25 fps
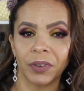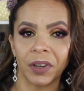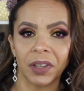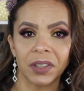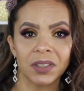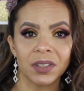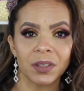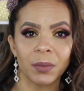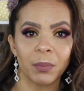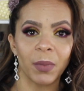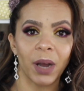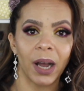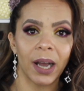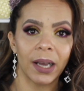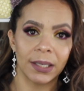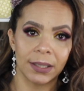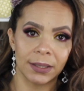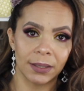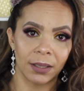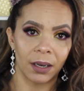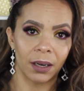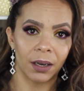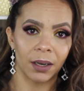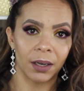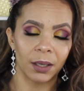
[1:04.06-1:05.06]
friends of
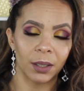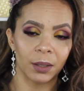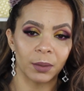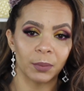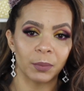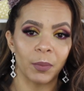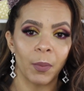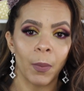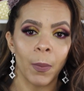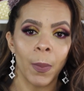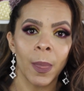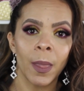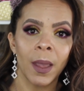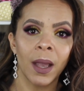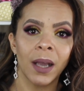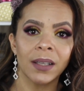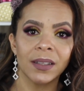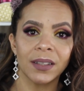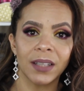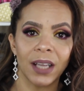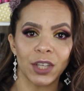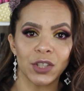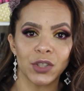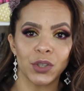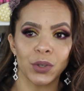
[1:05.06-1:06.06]
mine,
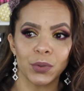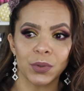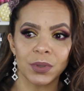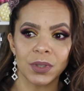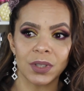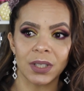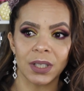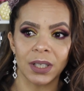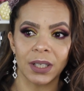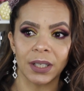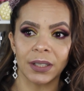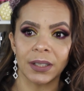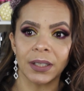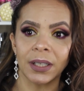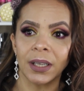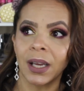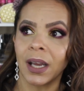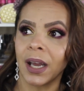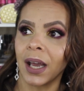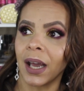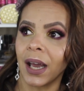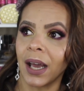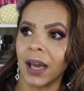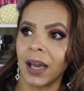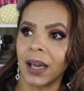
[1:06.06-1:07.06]
they used it,
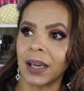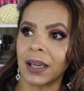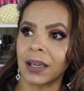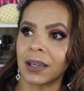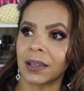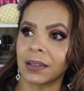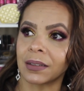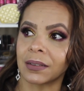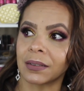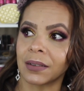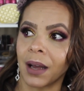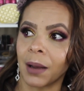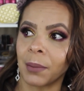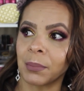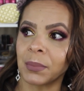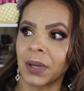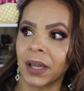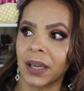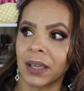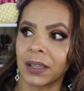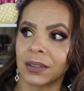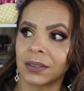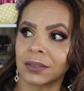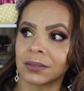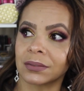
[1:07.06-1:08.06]
and I'm
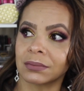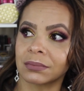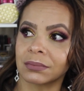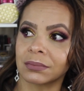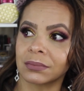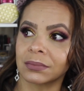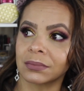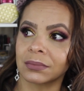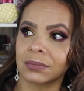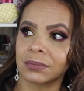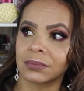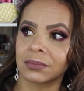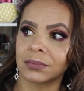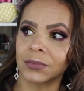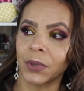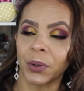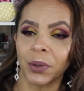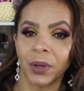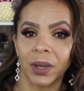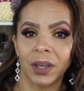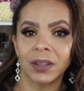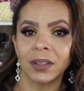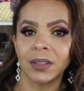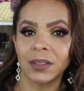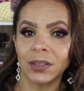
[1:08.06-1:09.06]
like,
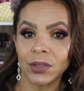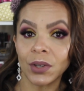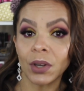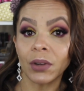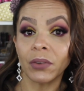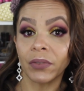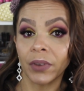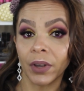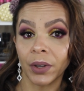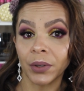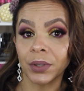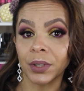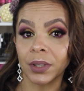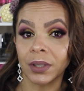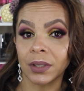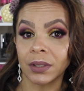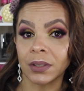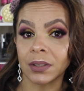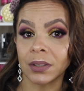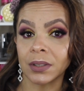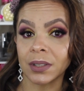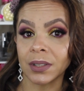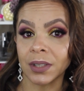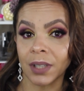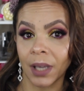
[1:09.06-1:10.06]
okay, these are
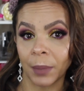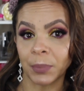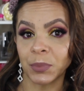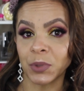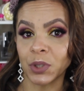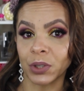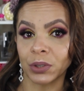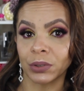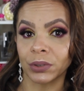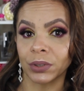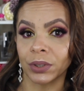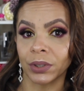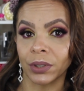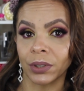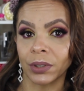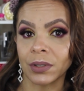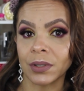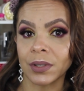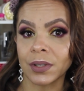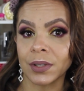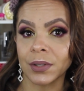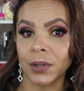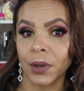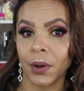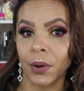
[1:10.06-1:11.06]
very skeptical
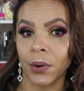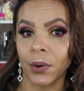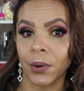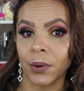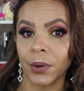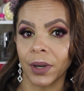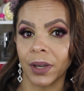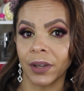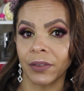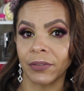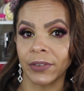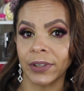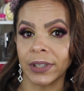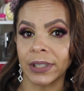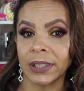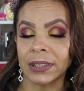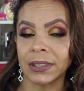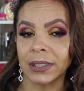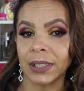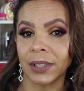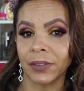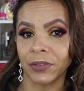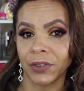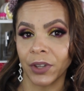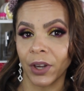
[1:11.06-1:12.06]
girls. So
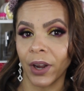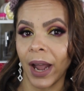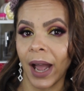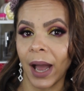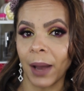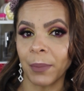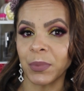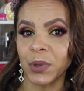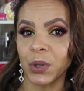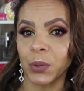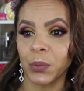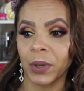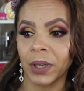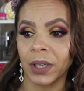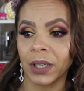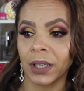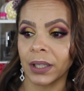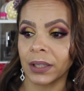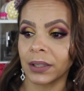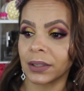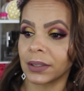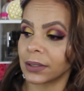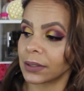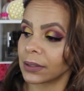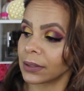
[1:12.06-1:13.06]
if they're happy with
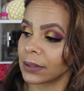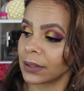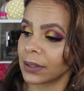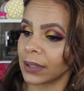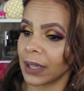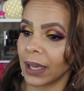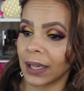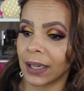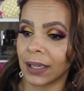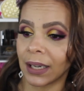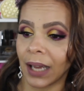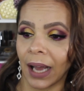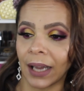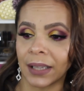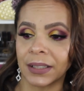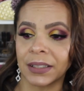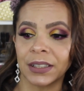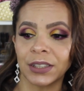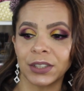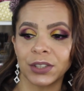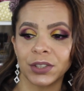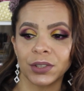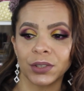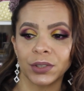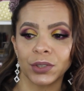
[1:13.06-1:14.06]
it, then I
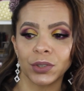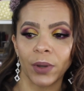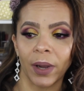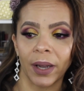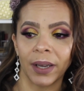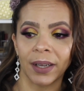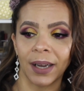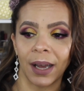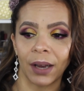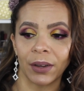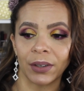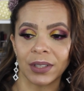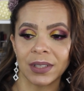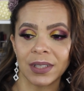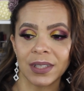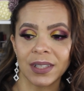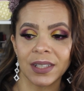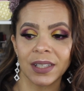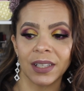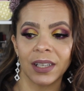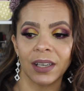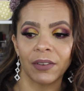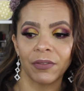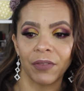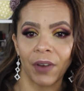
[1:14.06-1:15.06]
need to try it out and
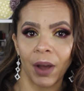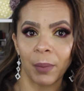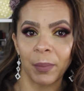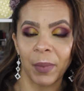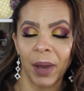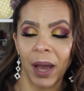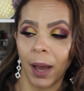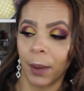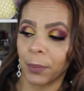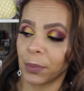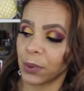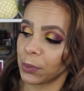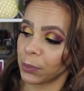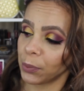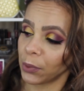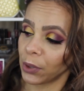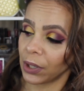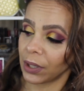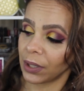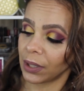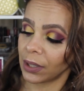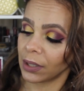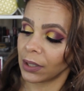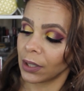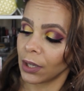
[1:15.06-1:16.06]
see if I'm happy
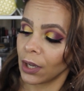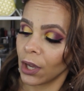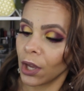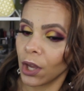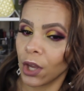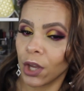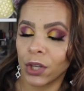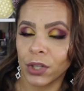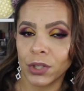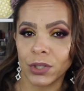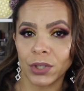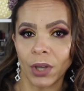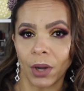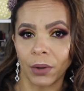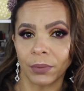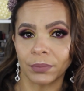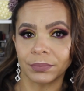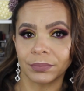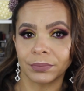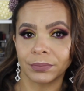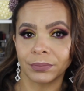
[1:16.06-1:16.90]
with it. So